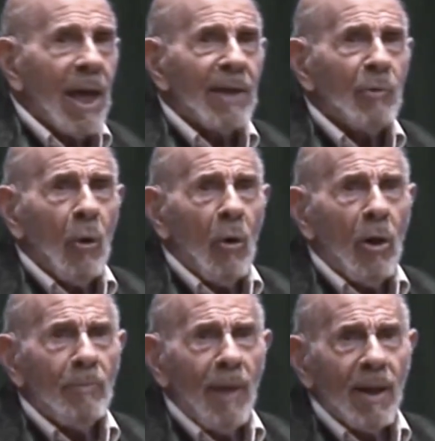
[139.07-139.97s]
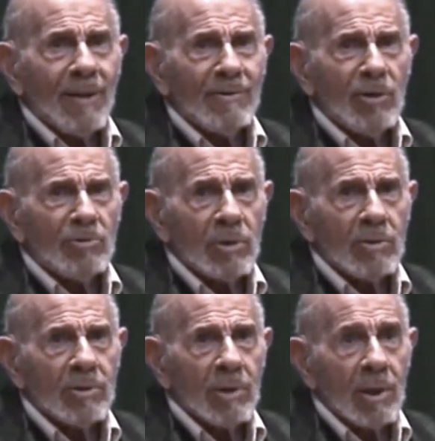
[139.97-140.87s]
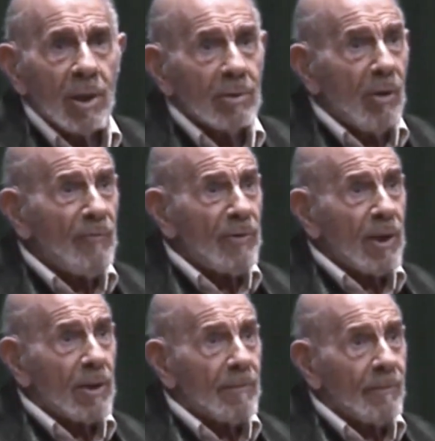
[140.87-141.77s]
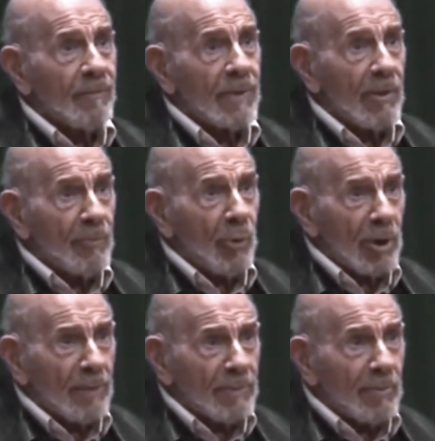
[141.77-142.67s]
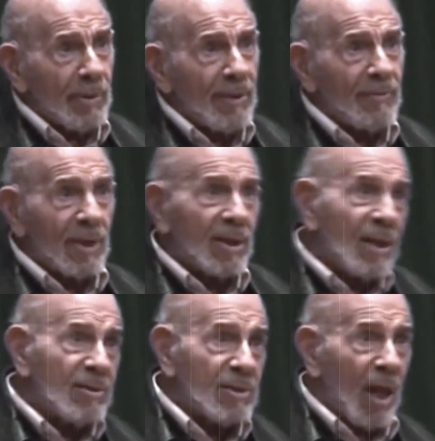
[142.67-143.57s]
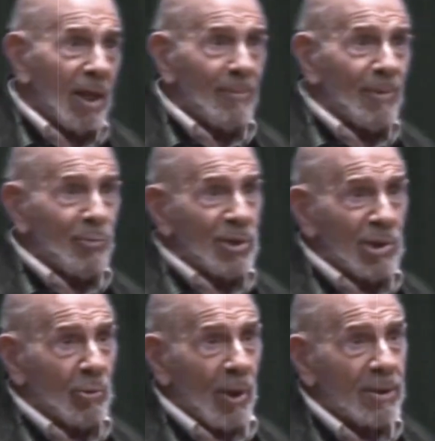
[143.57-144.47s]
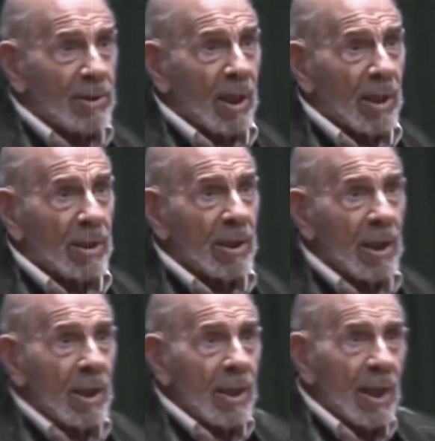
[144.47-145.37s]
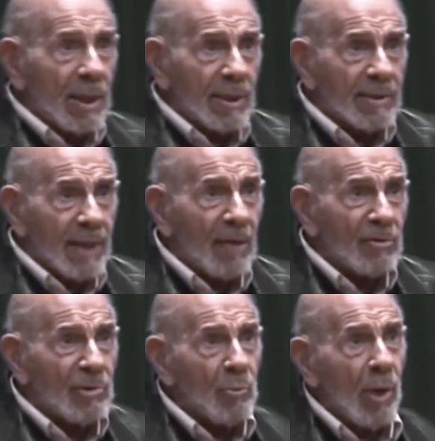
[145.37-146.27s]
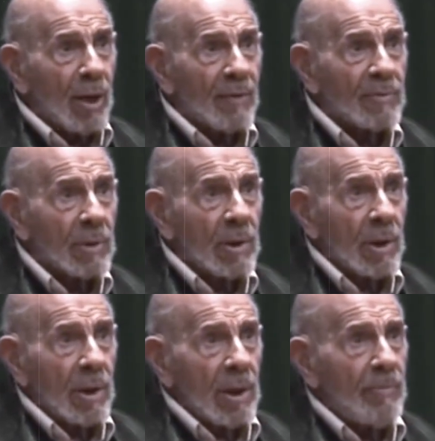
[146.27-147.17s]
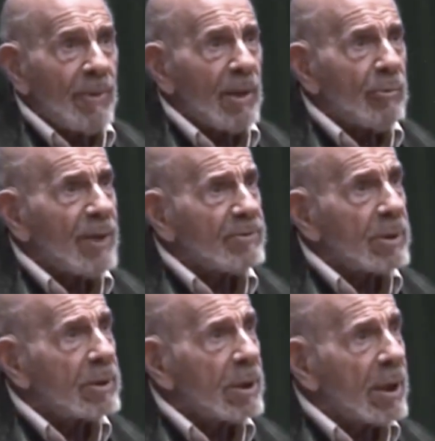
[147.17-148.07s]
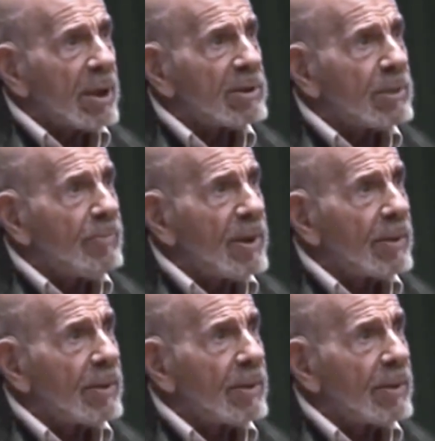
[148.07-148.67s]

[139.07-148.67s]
and all politicians. Don't forget, you're brought up to believe that King Solomon was a great guy. He had 1,000 wives. He'd be arrested today as a